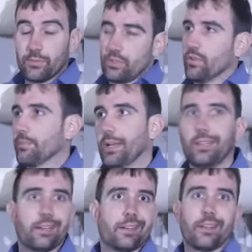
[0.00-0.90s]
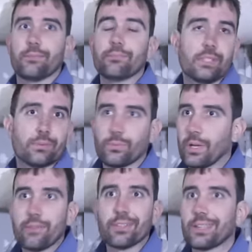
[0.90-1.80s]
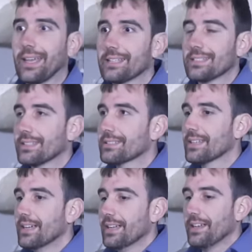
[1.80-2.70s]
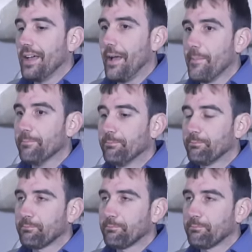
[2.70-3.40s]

we're struck by lightning or whatever the case is, um,